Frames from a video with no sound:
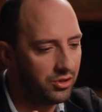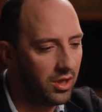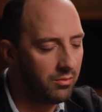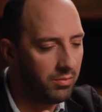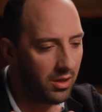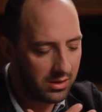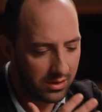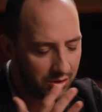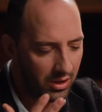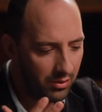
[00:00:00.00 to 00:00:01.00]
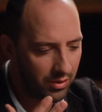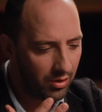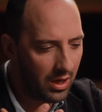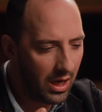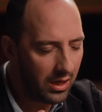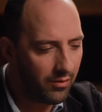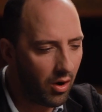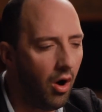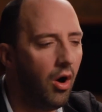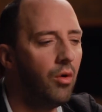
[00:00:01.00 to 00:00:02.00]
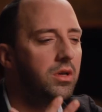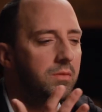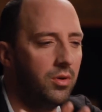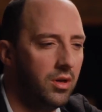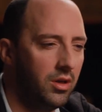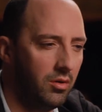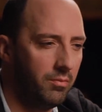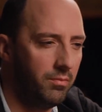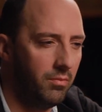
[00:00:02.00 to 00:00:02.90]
in general, you're kind of always putting your